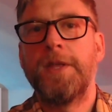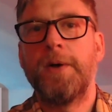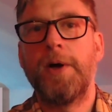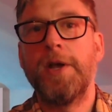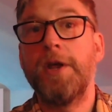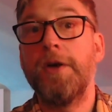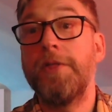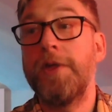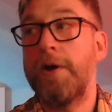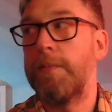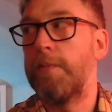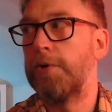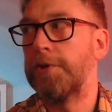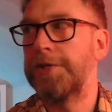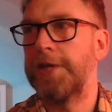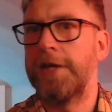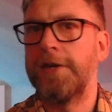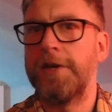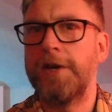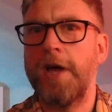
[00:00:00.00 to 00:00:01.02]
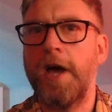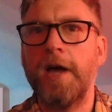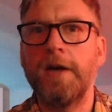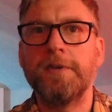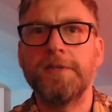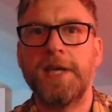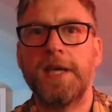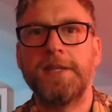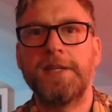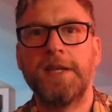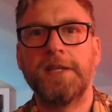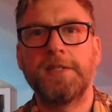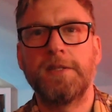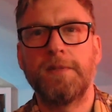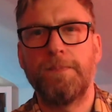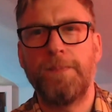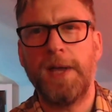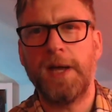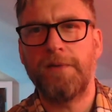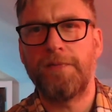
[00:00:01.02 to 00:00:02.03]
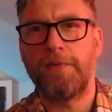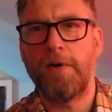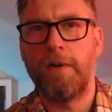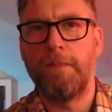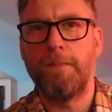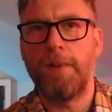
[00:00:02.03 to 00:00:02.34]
I know there are more Sundered Isles assets to pick from,